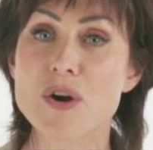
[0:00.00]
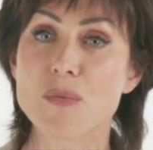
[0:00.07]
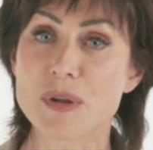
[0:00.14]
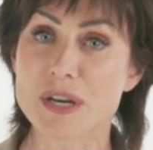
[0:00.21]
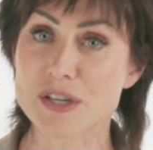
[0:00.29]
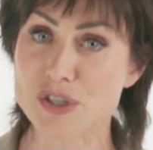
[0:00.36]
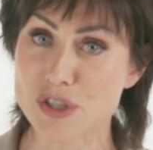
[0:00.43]

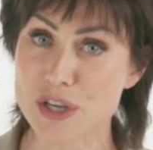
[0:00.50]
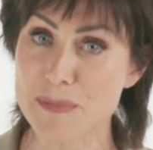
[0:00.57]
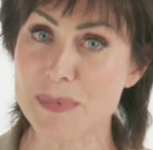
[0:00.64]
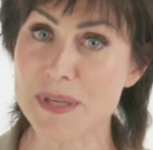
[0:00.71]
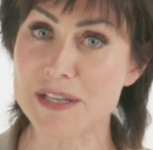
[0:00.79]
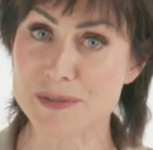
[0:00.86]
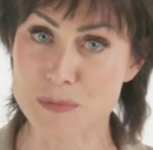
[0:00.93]
when a
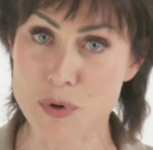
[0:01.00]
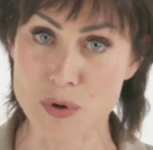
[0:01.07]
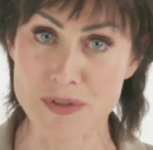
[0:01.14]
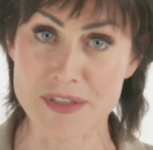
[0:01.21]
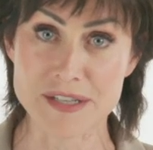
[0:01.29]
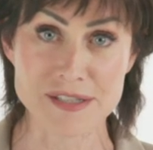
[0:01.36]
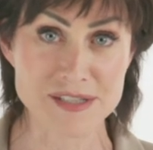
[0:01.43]
ship is
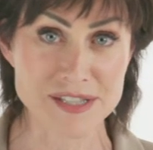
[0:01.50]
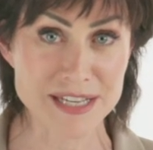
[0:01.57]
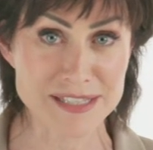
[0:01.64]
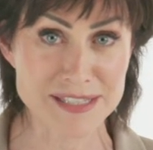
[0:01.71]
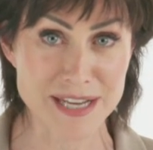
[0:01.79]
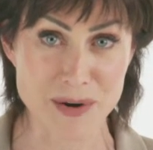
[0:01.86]
more than six